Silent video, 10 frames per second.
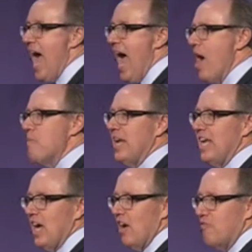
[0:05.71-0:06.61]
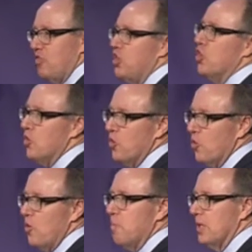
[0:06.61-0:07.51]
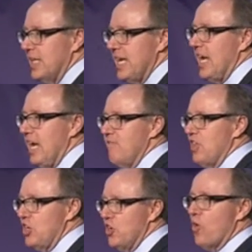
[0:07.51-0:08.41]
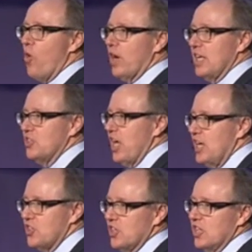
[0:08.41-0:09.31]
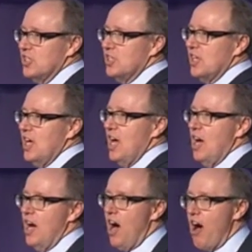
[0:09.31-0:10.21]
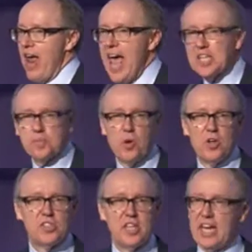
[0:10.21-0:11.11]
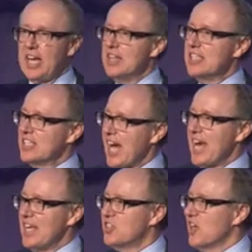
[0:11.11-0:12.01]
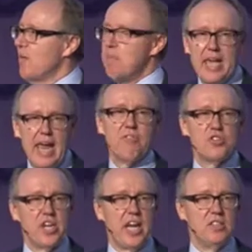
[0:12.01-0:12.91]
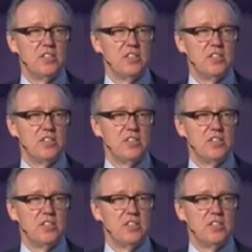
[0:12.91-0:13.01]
How many of you believe that your organizations are experts in the science of behavior change?